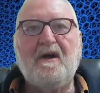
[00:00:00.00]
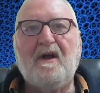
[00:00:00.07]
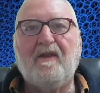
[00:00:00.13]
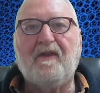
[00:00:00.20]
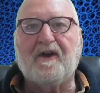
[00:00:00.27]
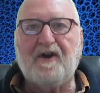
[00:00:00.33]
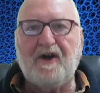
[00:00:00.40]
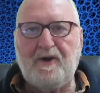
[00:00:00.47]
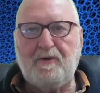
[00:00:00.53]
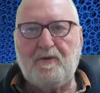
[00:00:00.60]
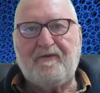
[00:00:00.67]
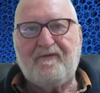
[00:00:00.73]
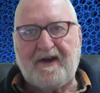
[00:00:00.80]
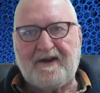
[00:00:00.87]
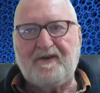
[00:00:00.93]
the key to
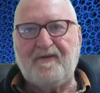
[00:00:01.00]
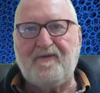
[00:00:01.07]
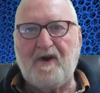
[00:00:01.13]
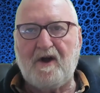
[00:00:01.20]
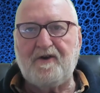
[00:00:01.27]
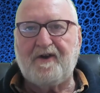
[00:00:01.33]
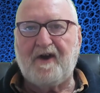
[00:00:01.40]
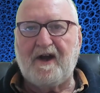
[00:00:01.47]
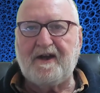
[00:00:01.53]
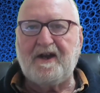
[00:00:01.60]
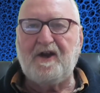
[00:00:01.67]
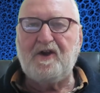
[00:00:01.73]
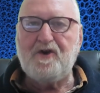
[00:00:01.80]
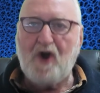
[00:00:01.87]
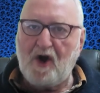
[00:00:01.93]
effective
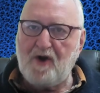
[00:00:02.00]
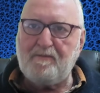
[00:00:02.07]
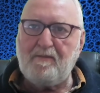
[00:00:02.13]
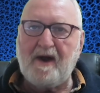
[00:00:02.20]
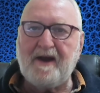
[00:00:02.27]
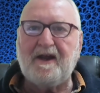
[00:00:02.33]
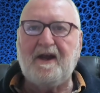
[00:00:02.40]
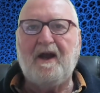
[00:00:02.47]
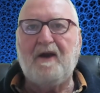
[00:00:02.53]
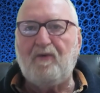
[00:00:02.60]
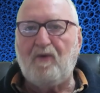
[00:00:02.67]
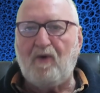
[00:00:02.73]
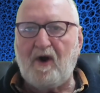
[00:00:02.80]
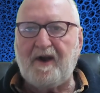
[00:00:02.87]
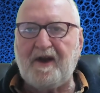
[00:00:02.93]
note-taking, note-making and
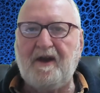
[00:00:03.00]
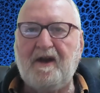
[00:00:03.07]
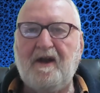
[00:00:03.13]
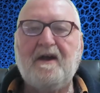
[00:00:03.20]
writing